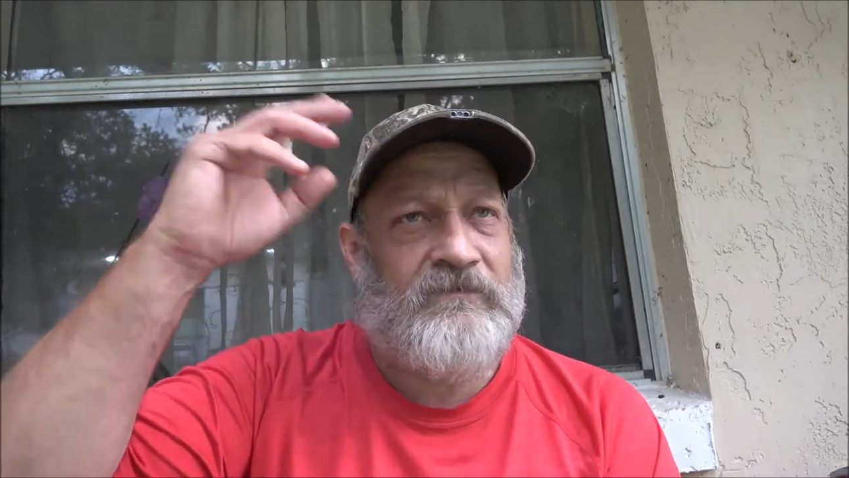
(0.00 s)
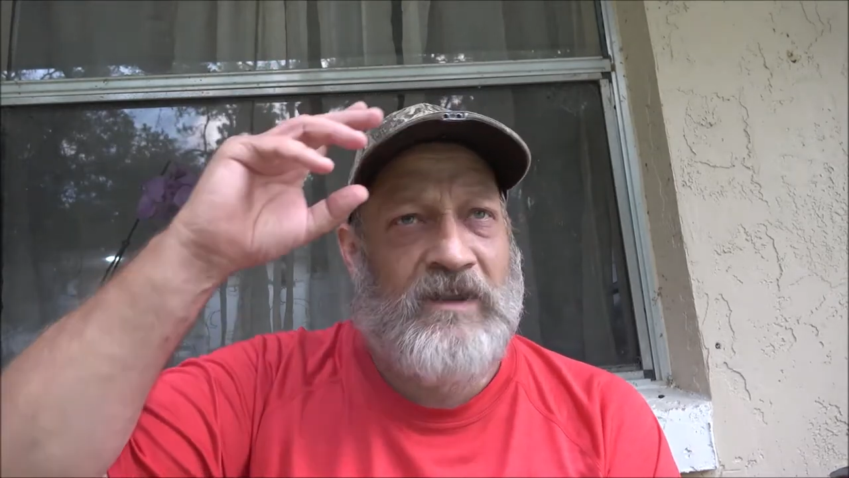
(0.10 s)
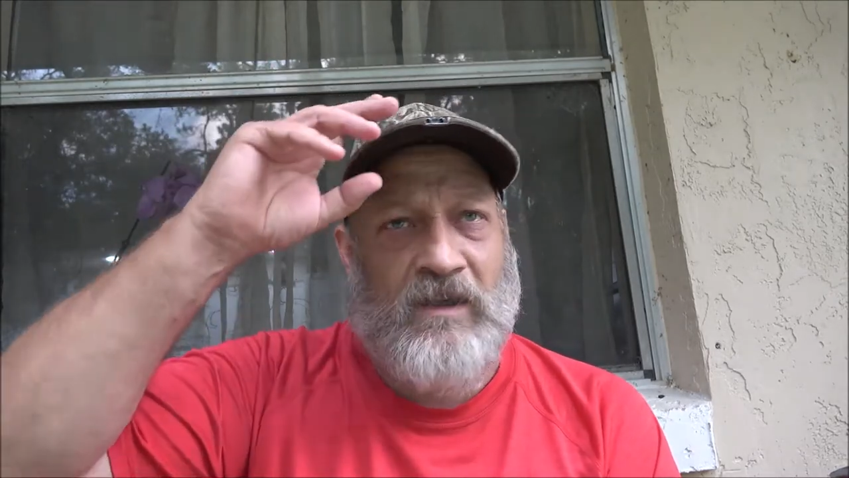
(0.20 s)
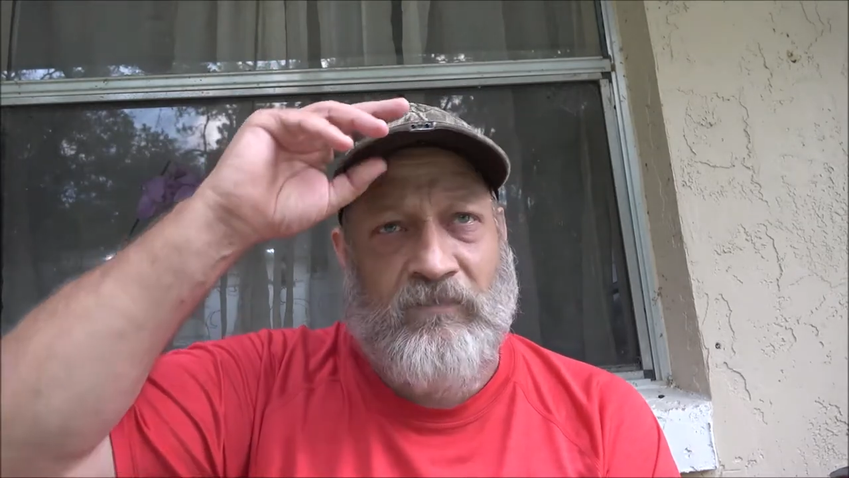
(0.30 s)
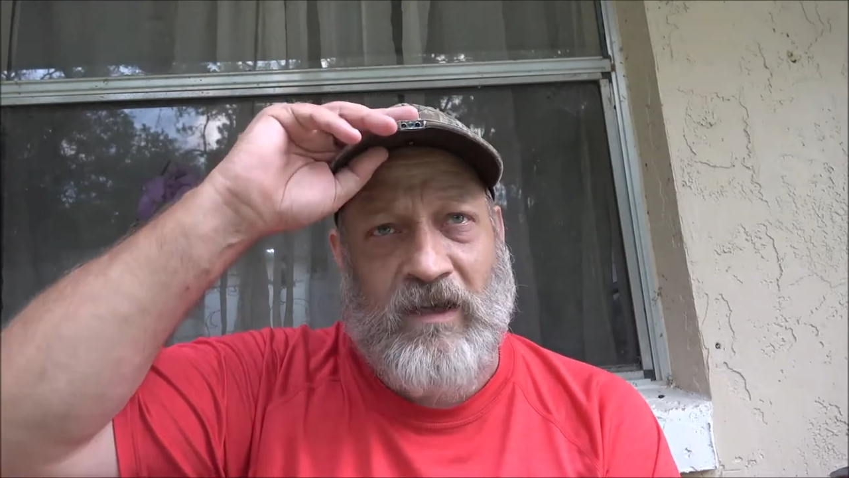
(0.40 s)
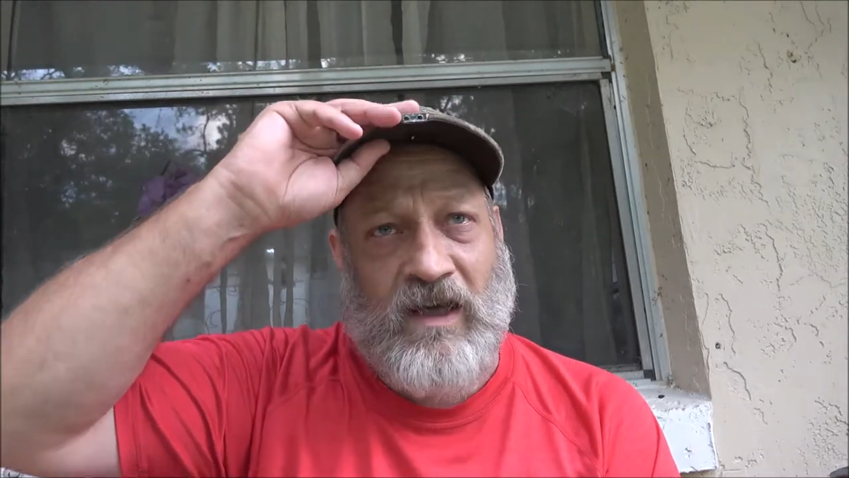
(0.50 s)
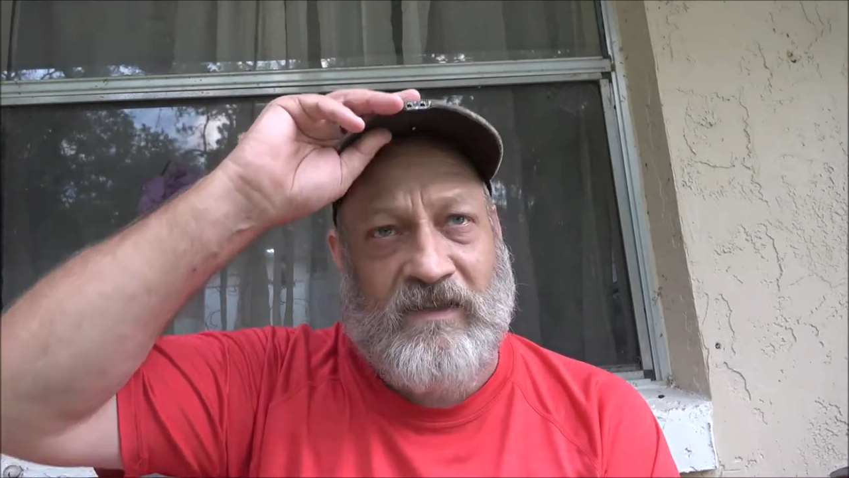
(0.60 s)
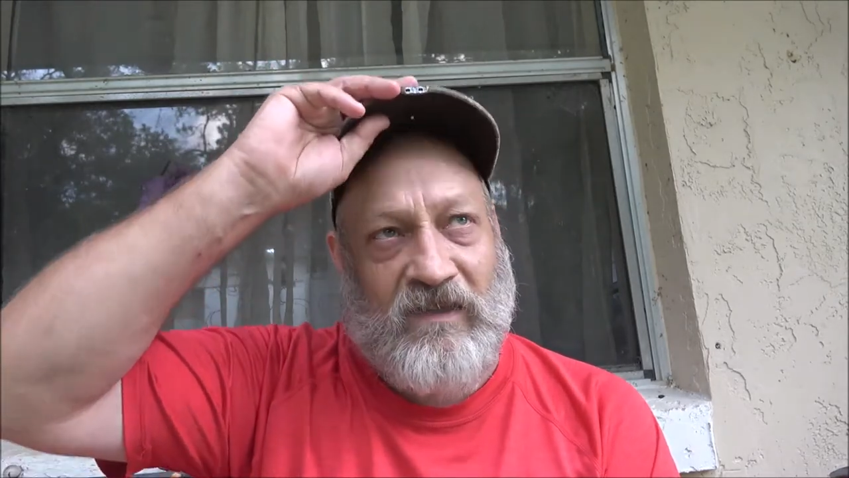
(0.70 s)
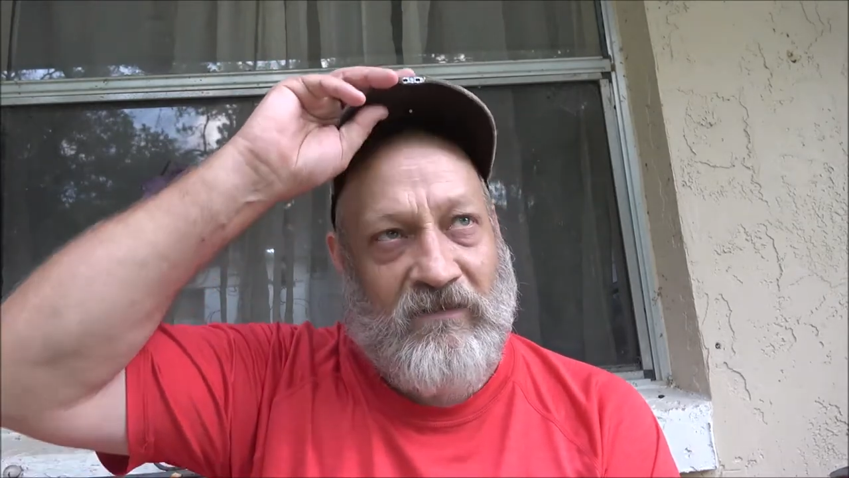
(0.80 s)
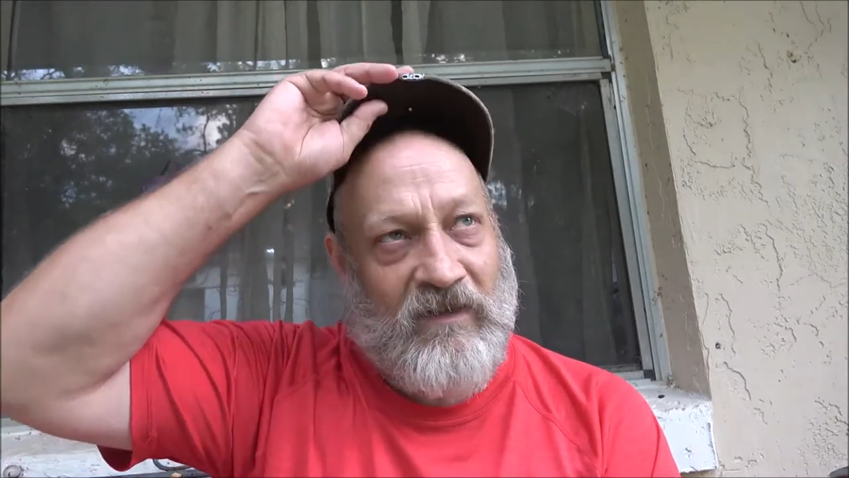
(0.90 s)
you know, we
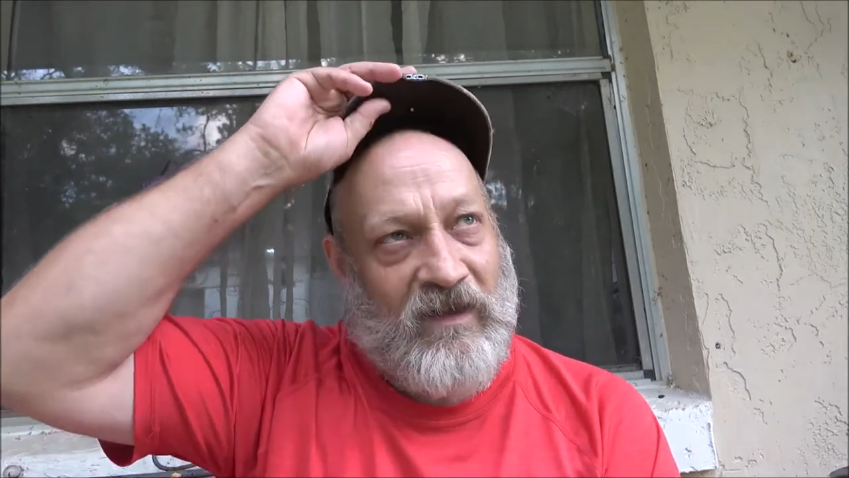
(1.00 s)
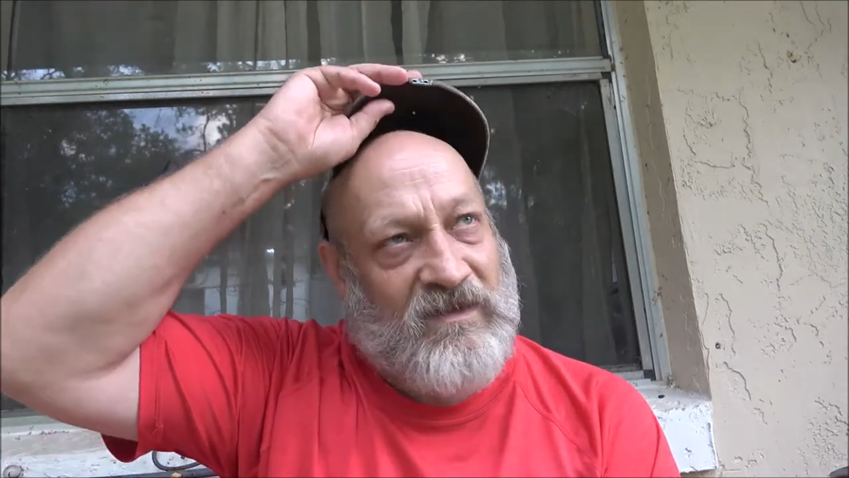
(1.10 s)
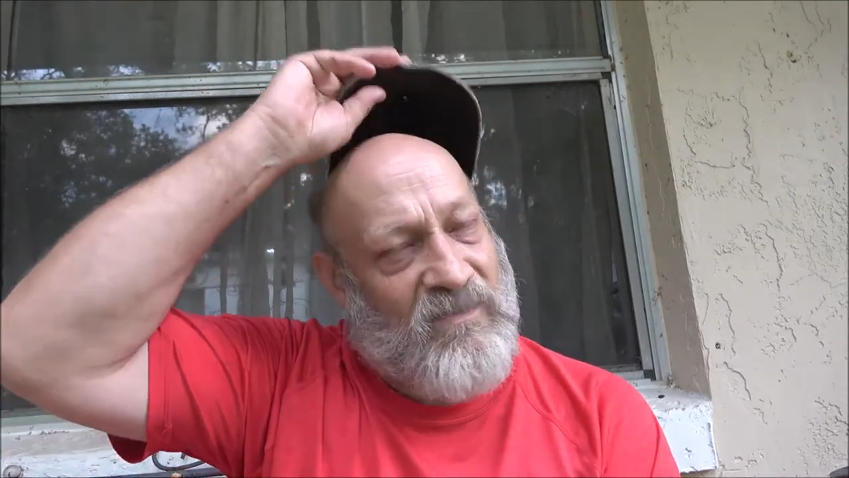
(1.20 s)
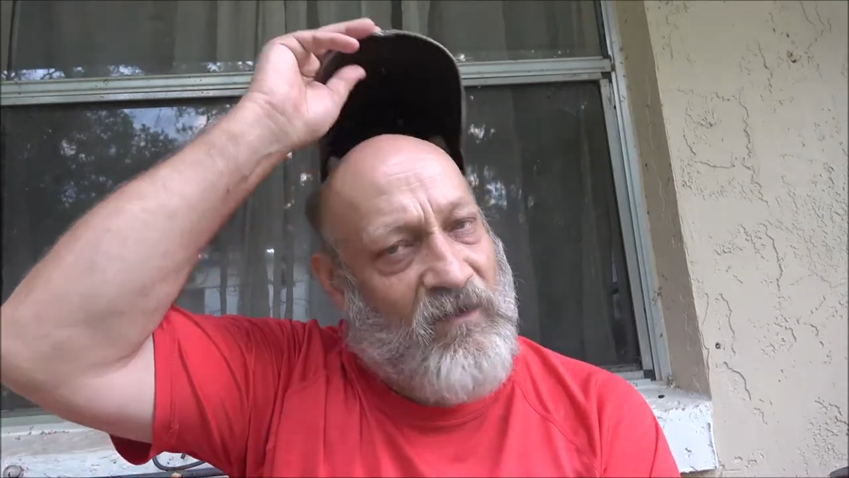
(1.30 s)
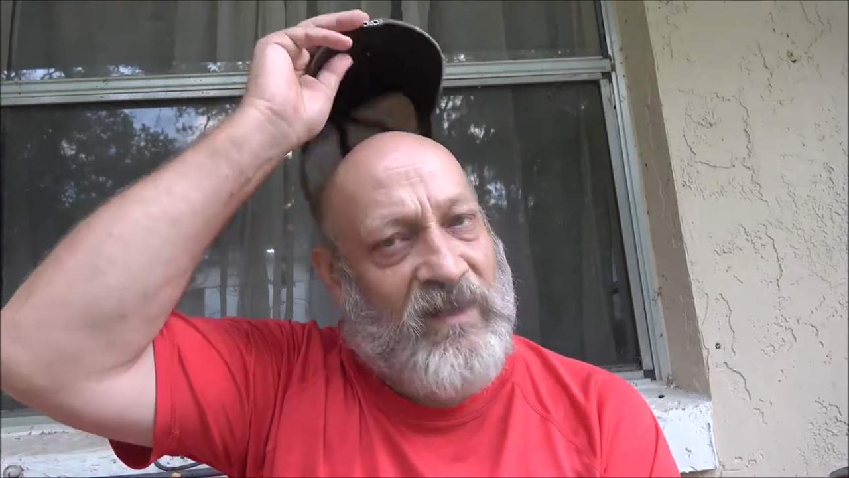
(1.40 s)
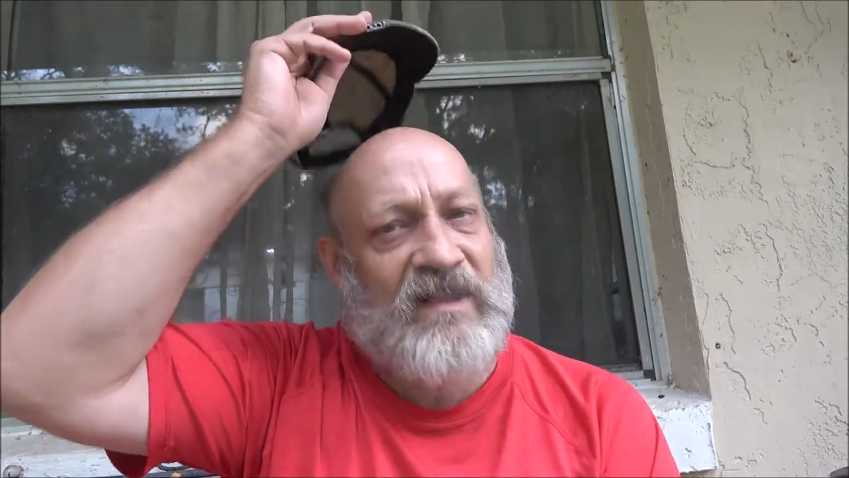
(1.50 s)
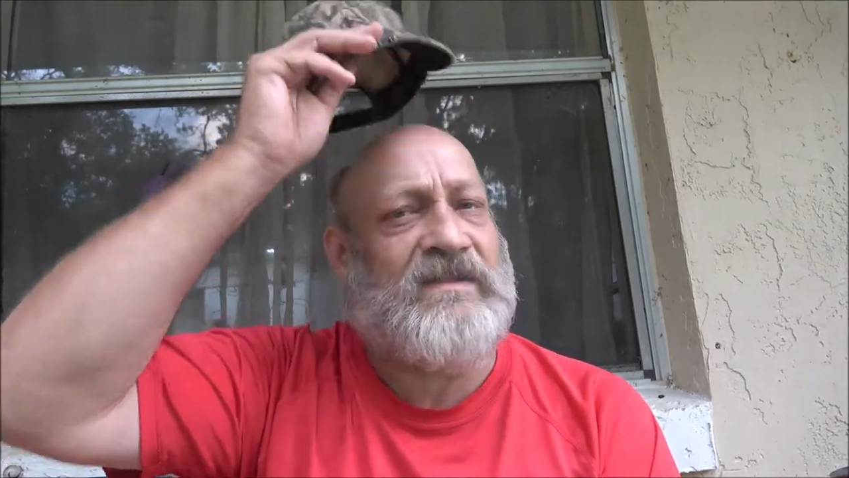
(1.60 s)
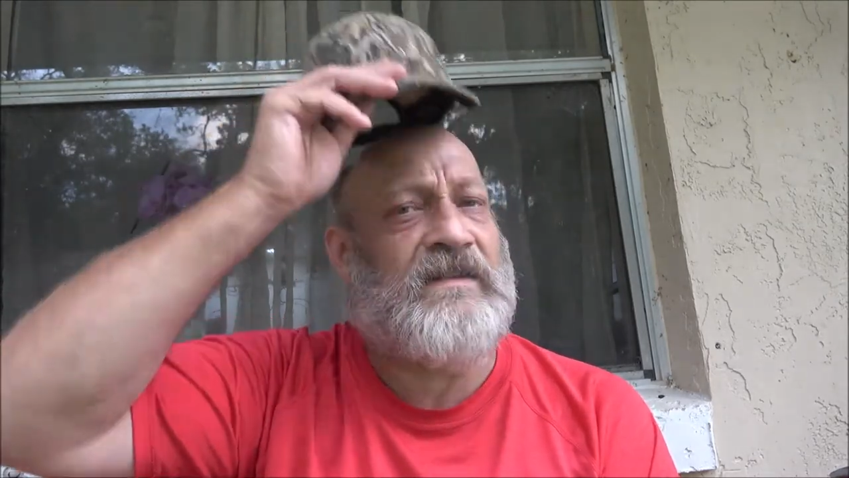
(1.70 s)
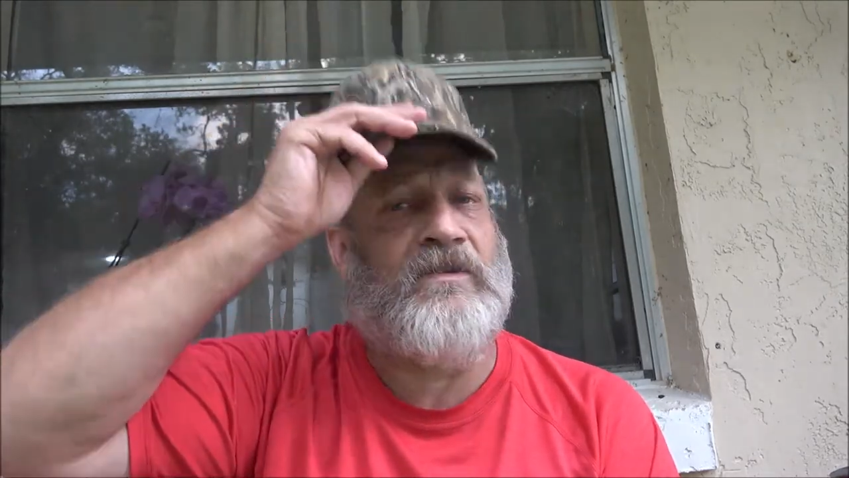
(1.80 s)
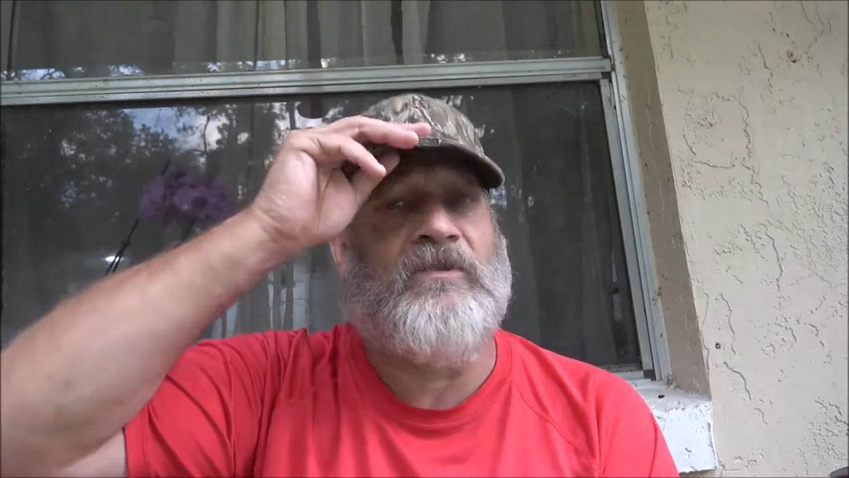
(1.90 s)
got there at like 20
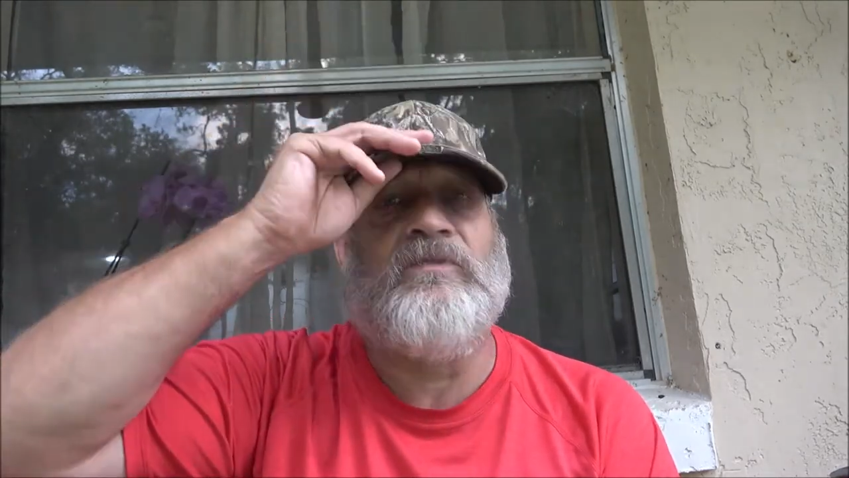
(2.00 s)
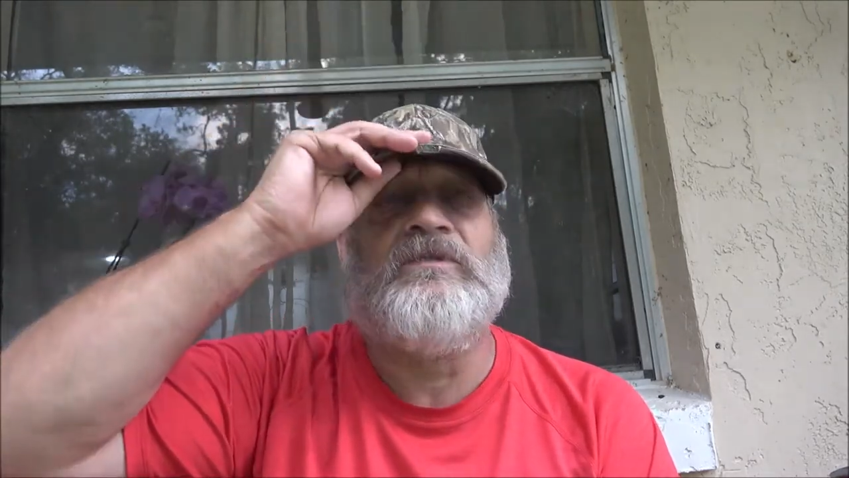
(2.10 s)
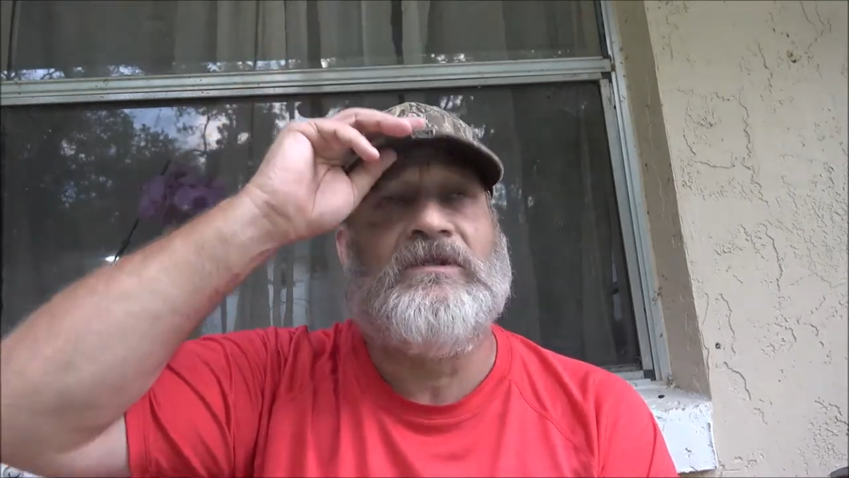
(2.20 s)
till,